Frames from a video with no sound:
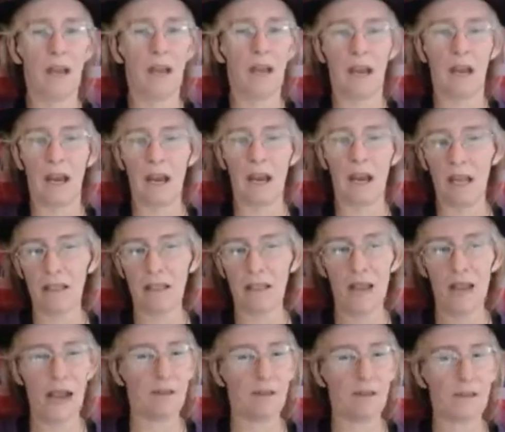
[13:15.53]
And
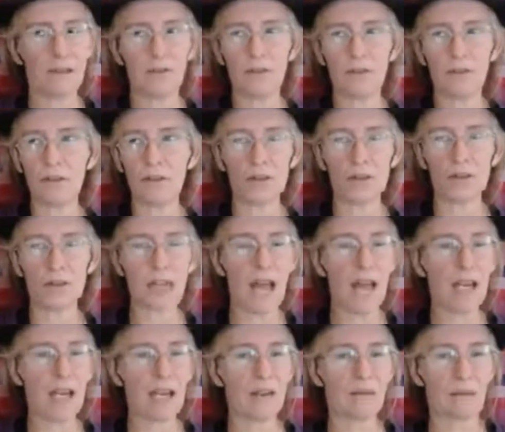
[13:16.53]
yeah, if you do your
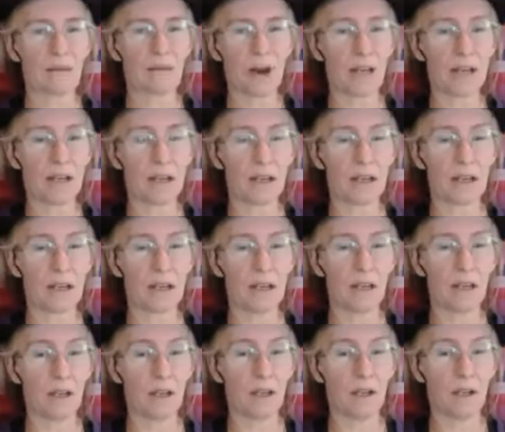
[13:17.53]
tagging right,
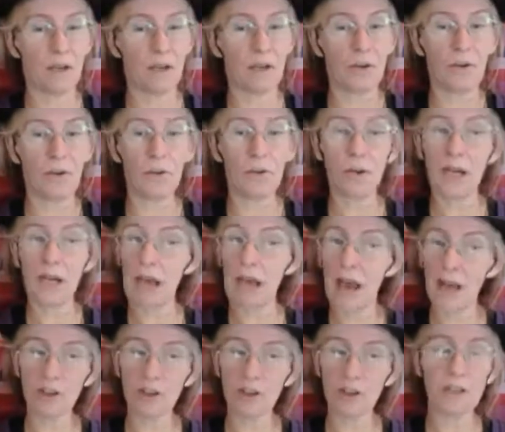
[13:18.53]
you can
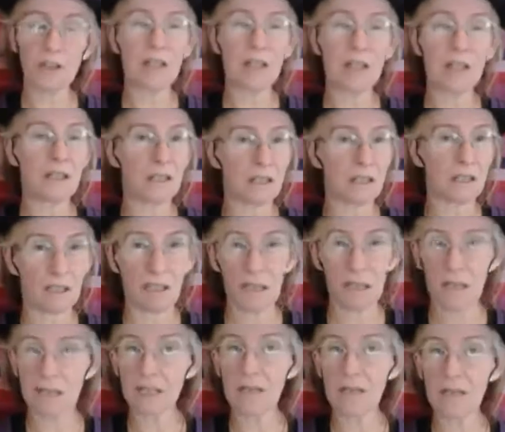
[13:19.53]
actually
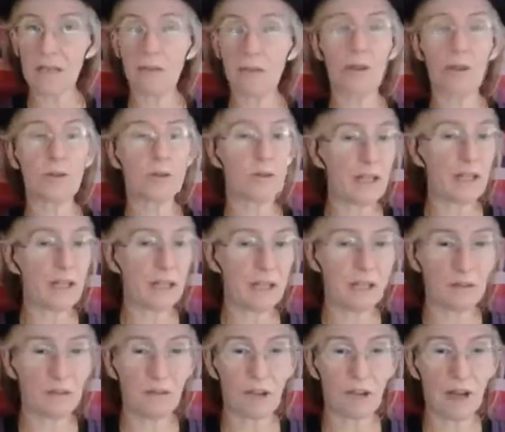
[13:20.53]
get some of those
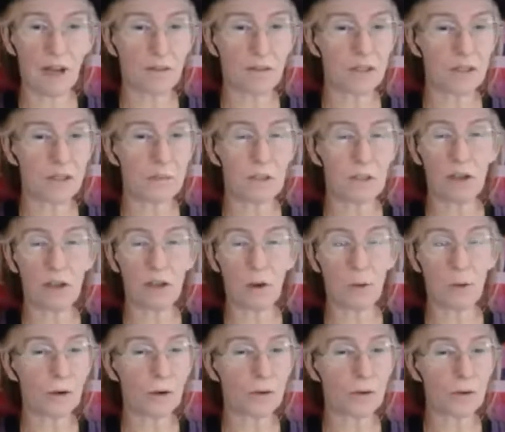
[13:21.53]
related videos to be
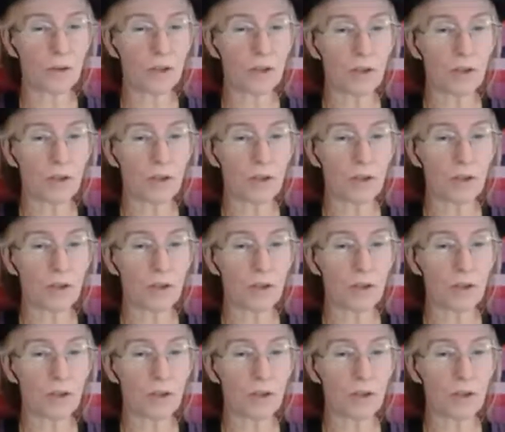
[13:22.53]
yours.